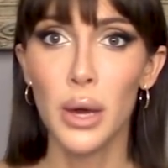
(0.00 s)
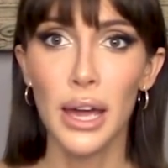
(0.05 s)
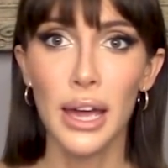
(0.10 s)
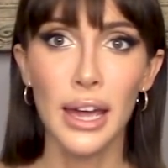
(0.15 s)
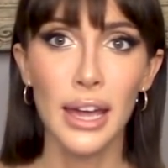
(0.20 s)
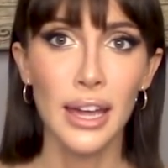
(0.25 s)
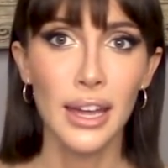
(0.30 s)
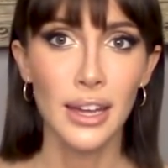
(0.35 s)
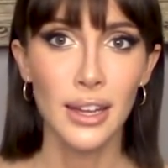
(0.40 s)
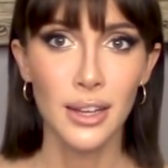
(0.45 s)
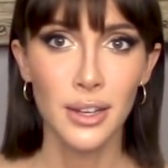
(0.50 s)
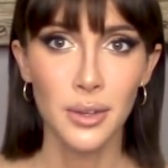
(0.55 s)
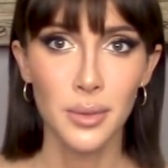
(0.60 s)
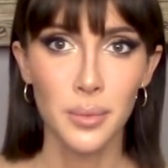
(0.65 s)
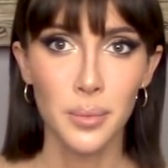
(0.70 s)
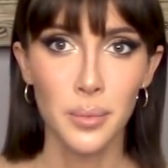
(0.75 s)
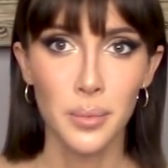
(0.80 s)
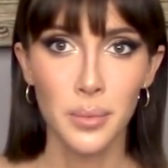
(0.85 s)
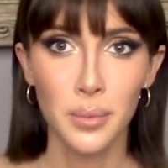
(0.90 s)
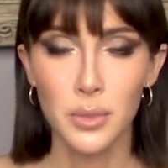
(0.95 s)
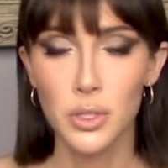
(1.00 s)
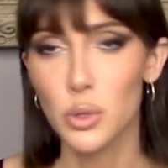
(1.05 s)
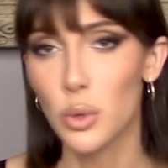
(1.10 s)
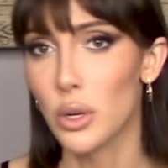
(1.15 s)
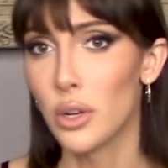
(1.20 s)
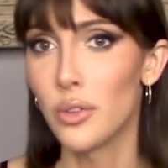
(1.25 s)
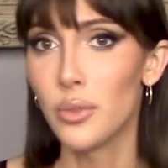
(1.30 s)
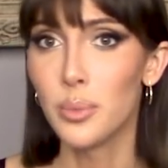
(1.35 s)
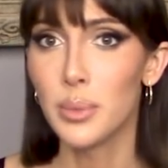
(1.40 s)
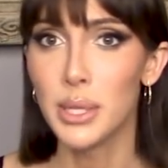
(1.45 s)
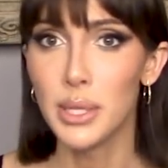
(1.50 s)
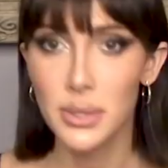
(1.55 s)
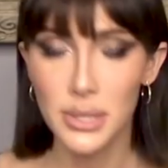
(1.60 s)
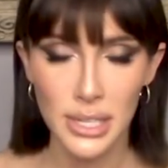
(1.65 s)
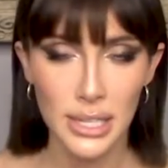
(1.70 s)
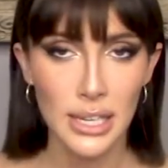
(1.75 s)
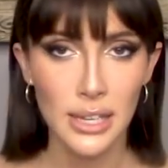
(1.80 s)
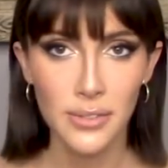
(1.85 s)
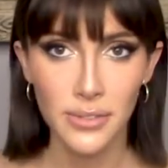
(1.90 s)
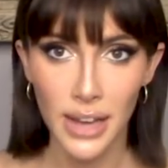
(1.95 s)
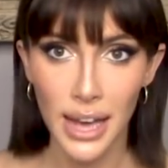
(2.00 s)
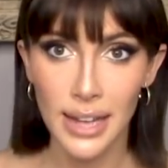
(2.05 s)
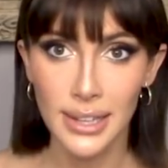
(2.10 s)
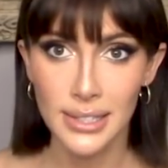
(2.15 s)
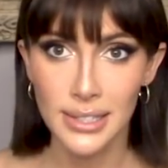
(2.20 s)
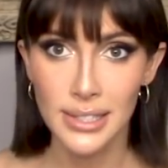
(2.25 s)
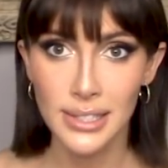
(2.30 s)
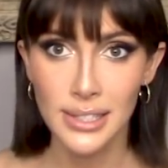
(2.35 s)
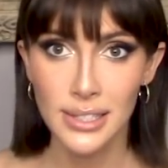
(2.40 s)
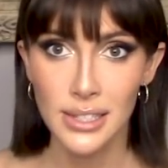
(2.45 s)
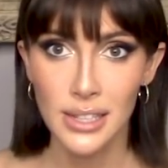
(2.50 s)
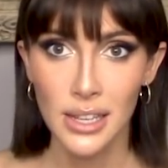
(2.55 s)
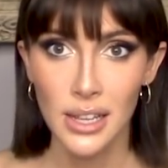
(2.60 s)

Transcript: a sort of music event.